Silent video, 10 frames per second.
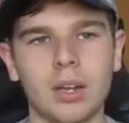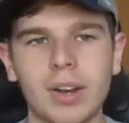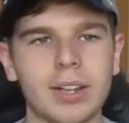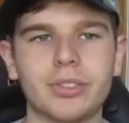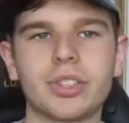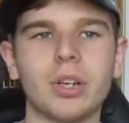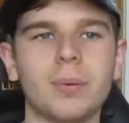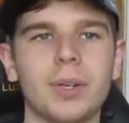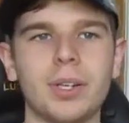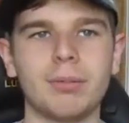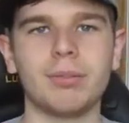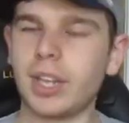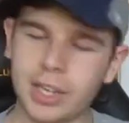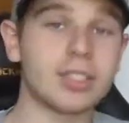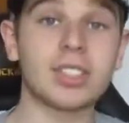Right, so
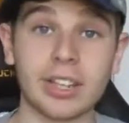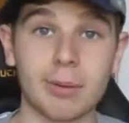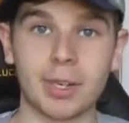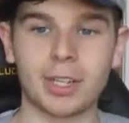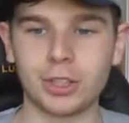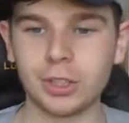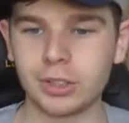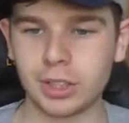they did sack the manager.